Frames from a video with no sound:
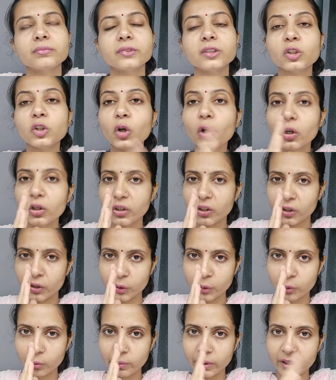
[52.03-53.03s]
good
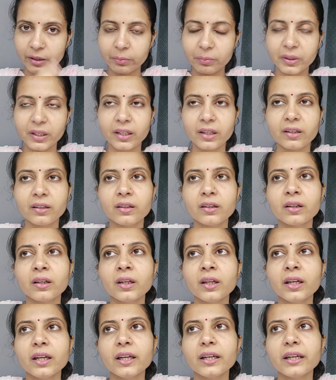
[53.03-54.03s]
human being.
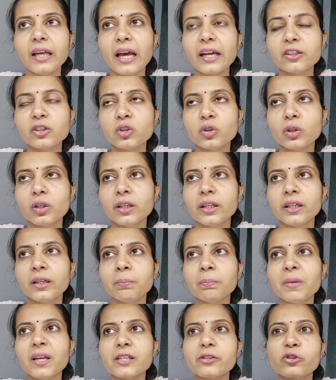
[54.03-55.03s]
It actually
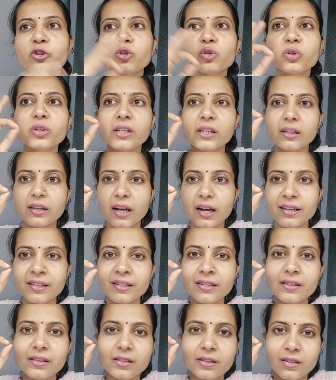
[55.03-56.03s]
makes you
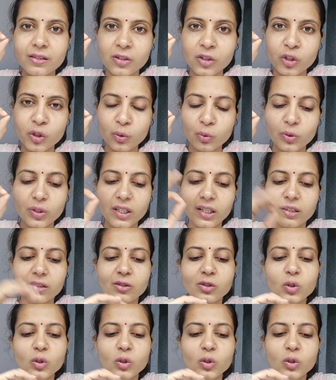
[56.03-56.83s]
realize its duties.